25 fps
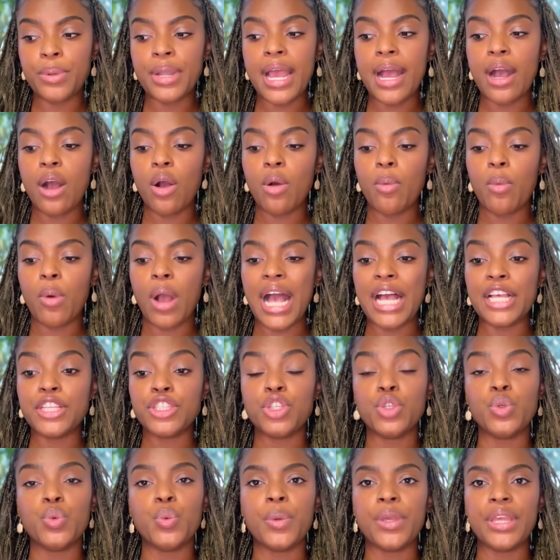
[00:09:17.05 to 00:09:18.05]
Now, as
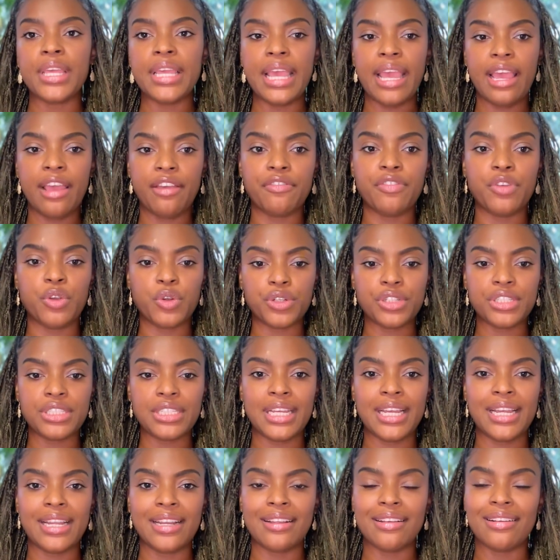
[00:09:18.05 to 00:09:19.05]
you give, you're
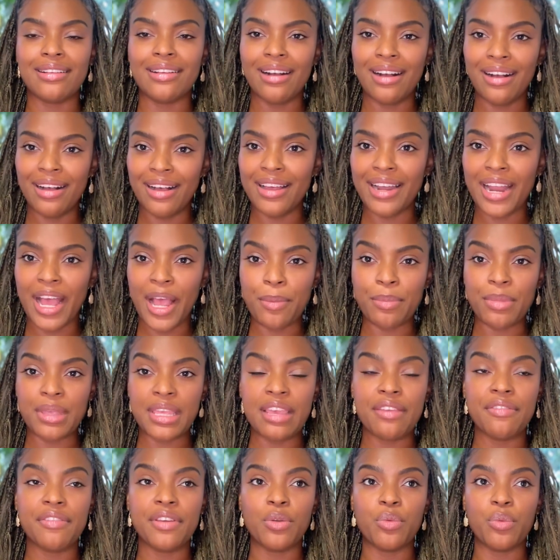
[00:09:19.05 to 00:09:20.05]
saying, God, I'm
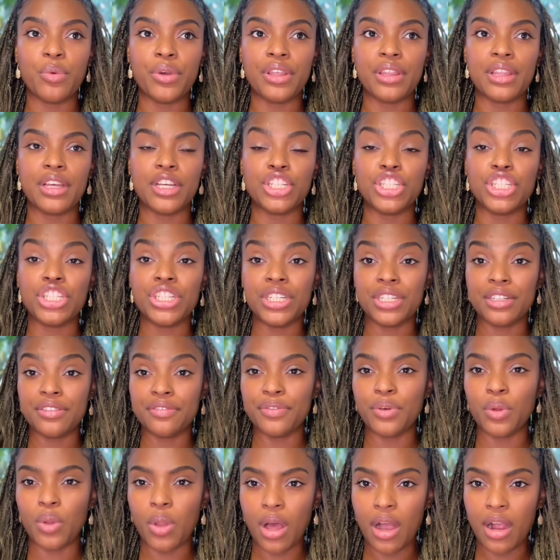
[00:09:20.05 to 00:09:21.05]
given with a
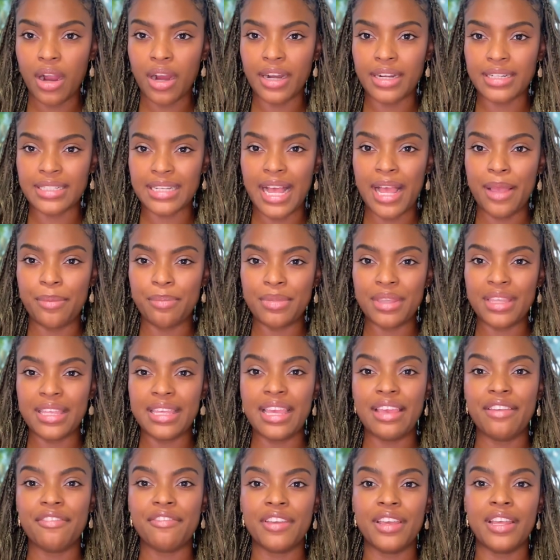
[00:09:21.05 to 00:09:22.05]
cheerful heart. I'm am
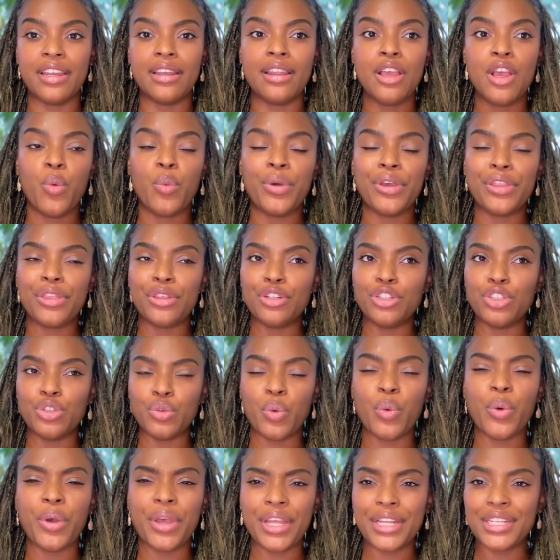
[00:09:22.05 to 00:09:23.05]
given with
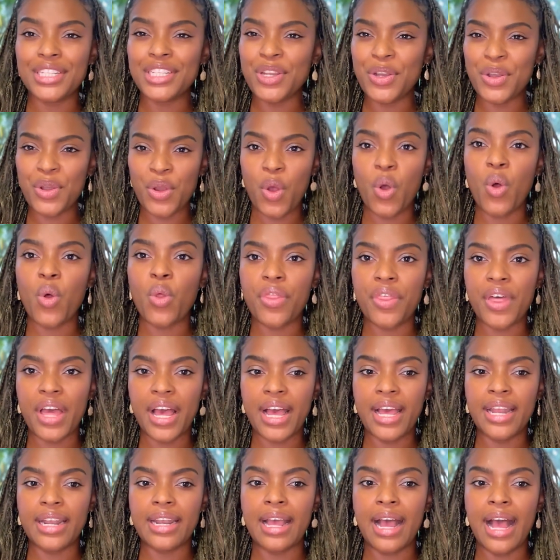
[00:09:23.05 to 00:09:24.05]
joy to know
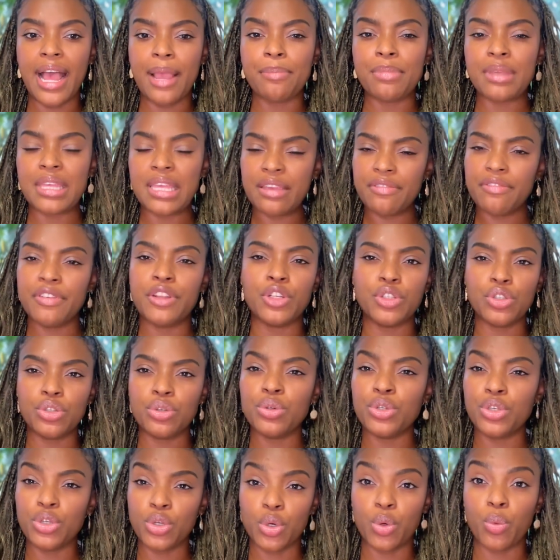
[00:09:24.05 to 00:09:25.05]
that I'm given
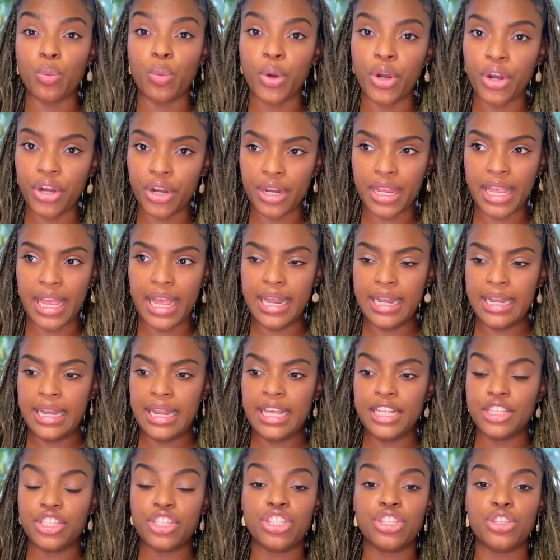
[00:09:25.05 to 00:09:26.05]
to your work and
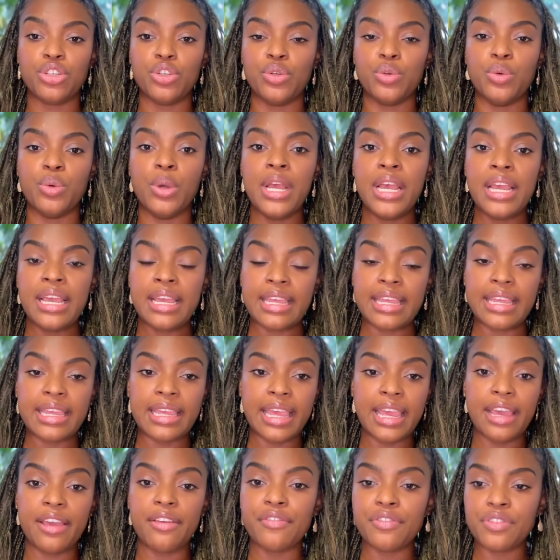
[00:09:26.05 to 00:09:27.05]
it's to
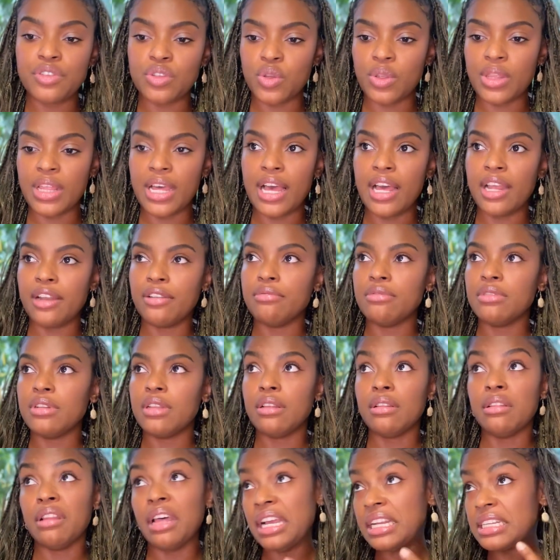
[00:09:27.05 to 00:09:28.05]
give so that
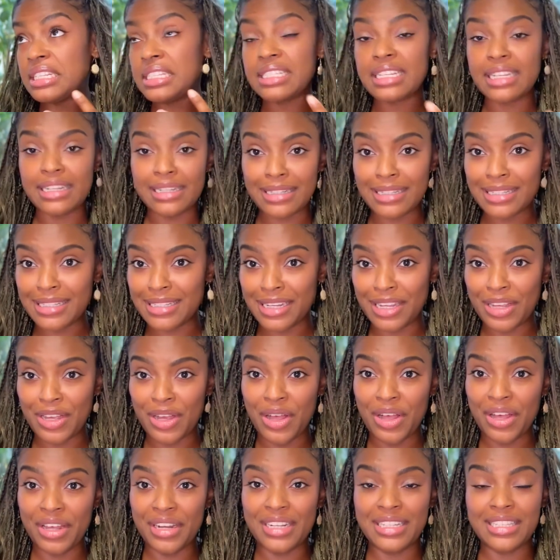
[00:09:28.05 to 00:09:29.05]
the lights can stay
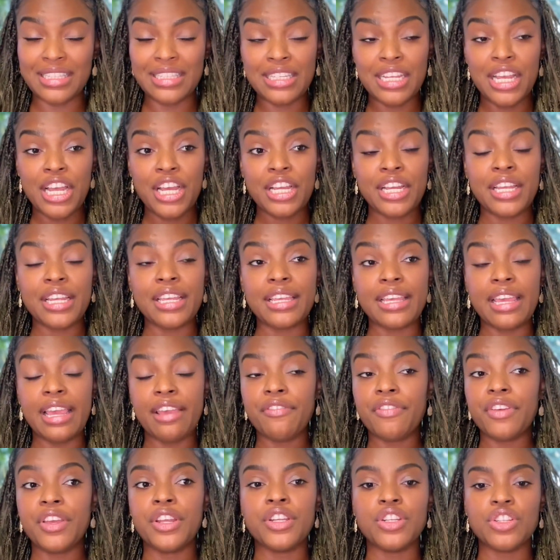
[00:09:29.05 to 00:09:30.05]
on. It's
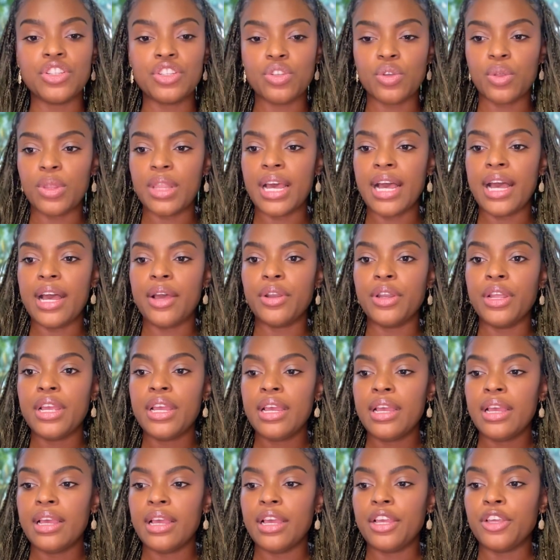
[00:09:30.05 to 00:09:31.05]
given so that,
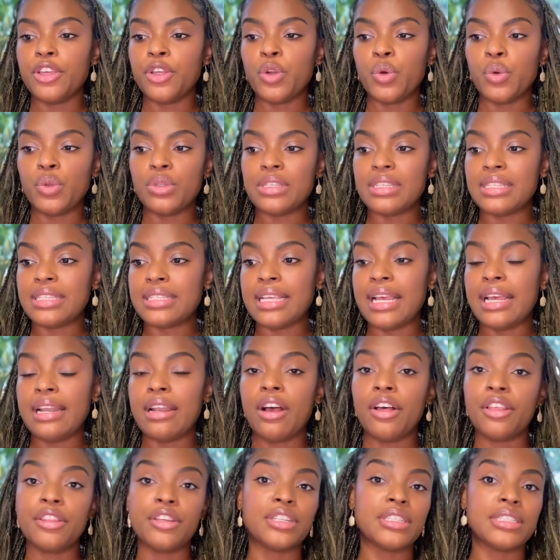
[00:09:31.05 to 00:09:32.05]
you know, to send
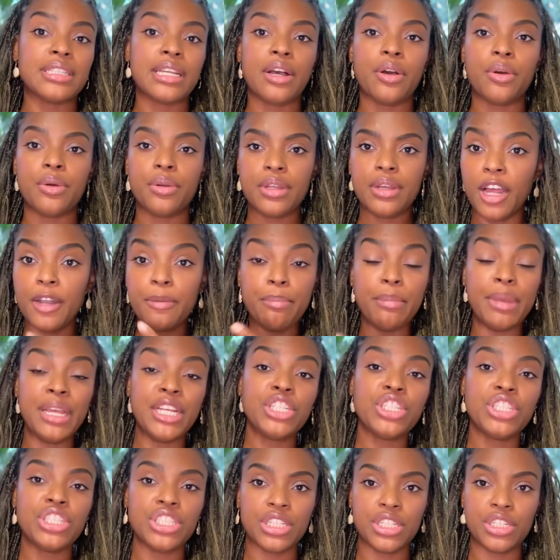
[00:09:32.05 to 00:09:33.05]
others out a
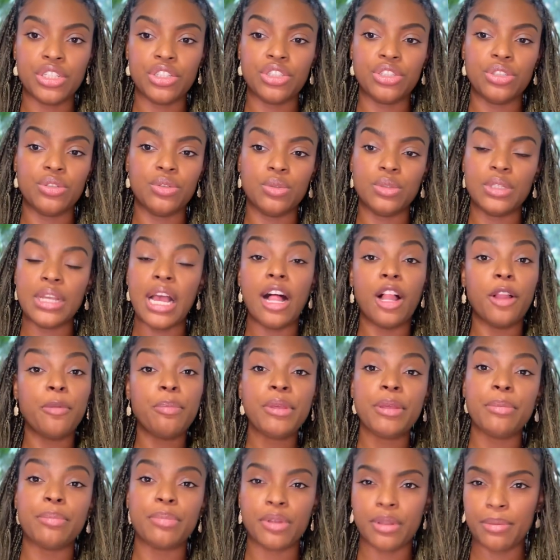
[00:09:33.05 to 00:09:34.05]
mission to tell
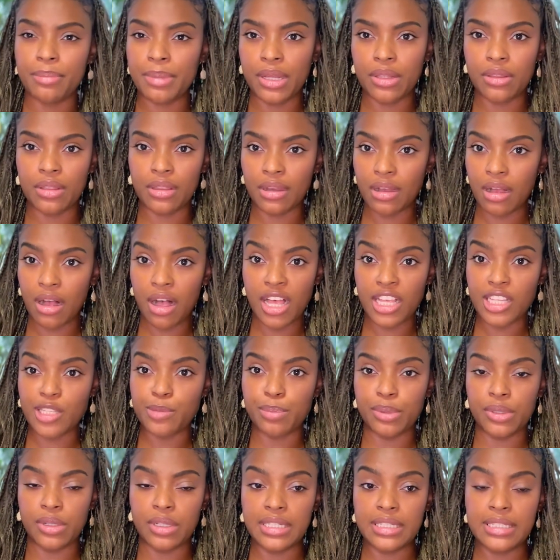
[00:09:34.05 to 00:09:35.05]
people about the
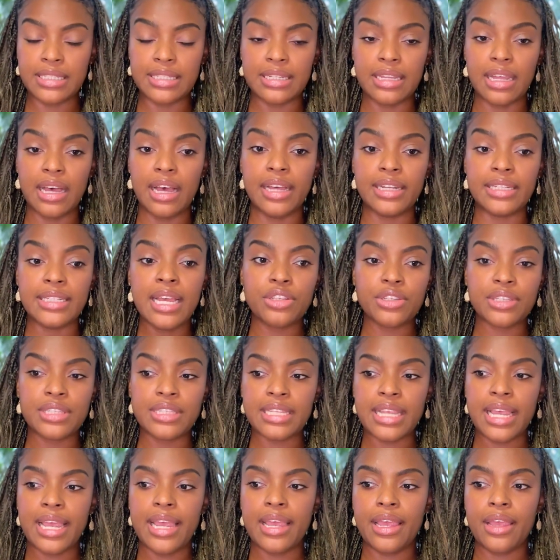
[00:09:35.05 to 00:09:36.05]
gospel. It's not to
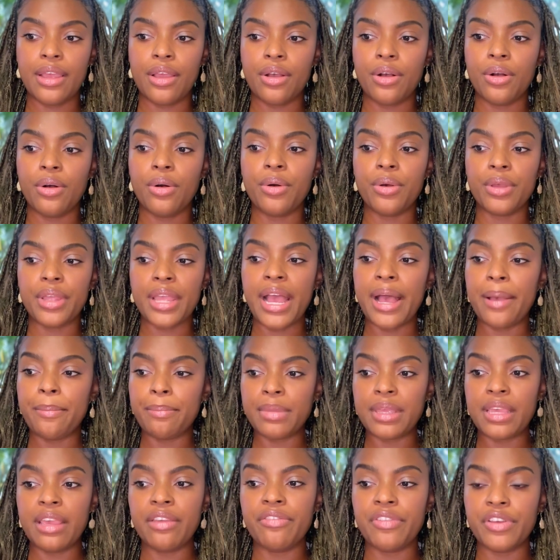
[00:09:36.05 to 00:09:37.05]
say, oh, yeah,
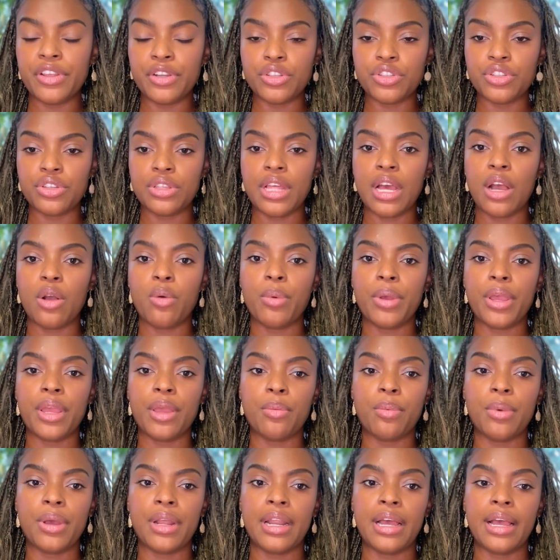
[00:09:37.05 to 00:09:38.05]
I'm given so that way
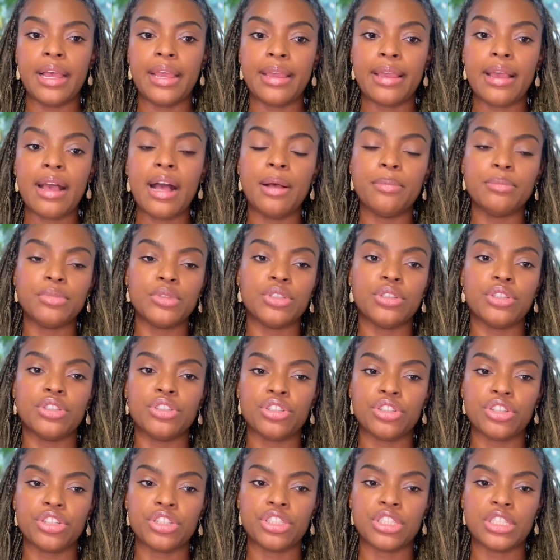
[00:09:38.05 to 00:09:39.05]
when I come to the
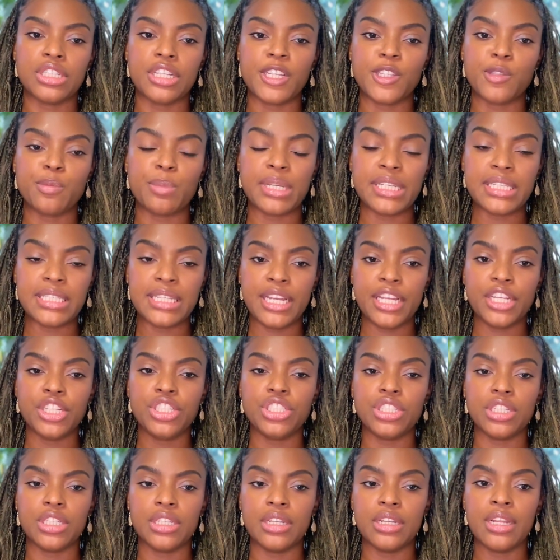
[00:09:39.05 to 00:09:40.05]
church in
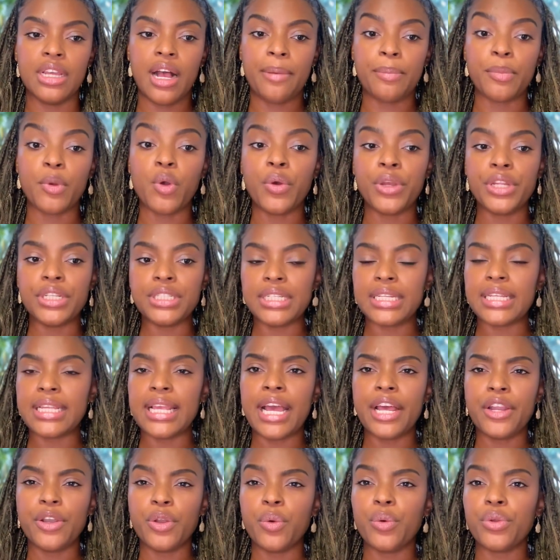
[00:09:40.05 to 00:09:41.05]
expectation, I'm going to
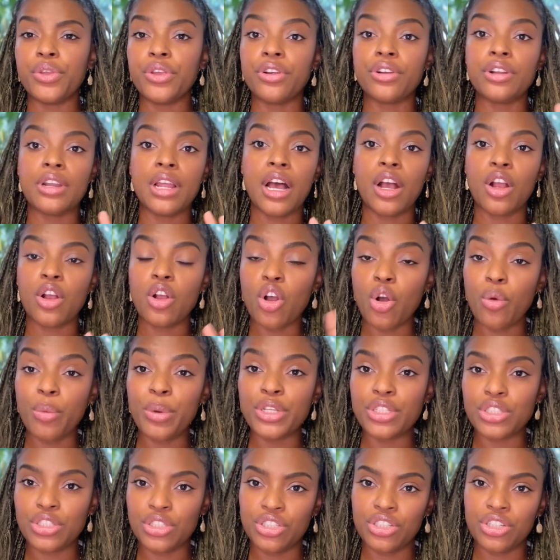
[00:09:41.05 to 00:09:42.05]
get. No, you're not
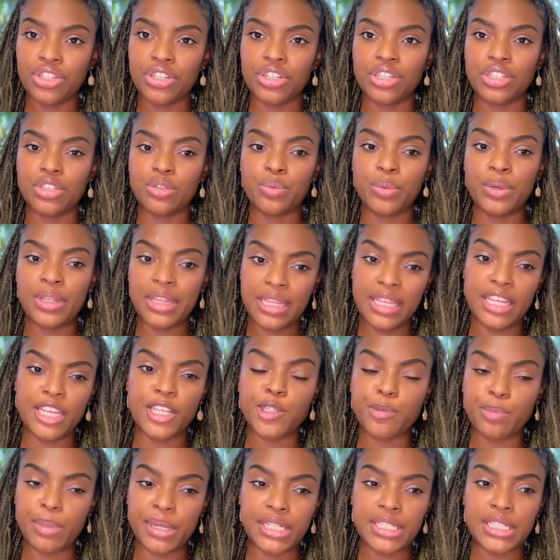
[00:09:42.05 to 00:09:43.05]
going to church with the
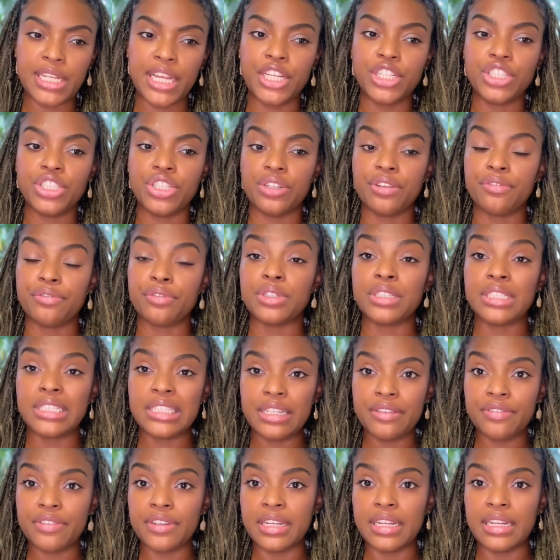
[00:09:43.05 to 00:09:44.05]
expectation of
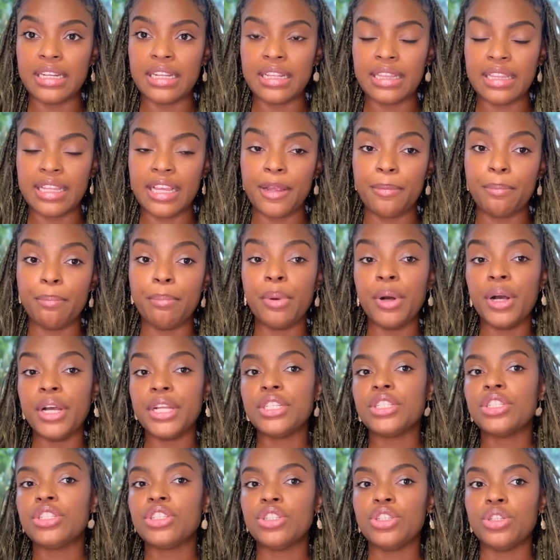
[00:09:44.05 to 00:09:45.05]
receiving anything,
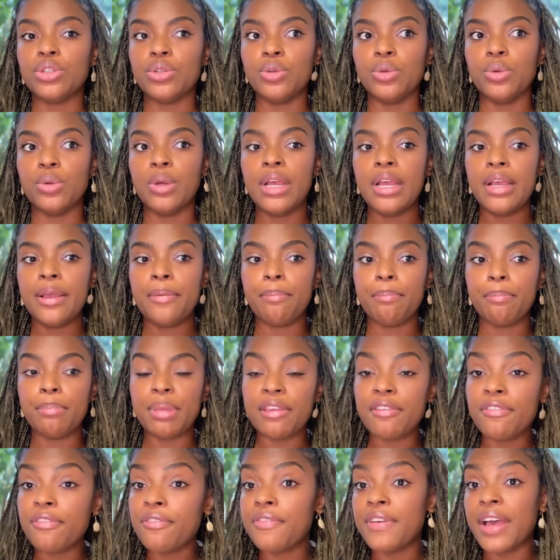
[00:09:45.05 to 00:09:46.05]
but to
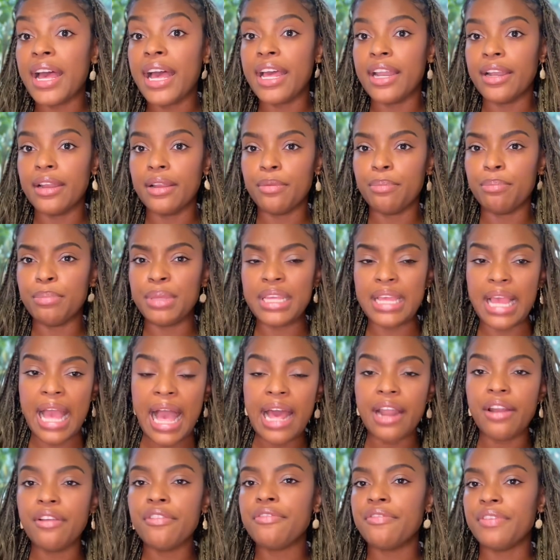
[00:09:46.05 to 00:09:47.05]
be fed, be
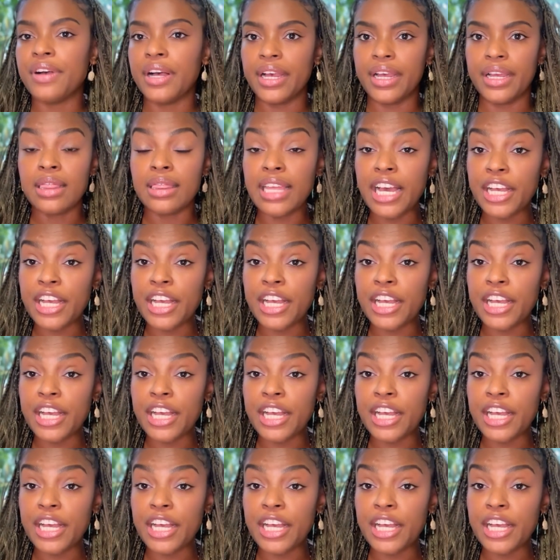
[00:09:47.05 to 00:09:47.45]
edified.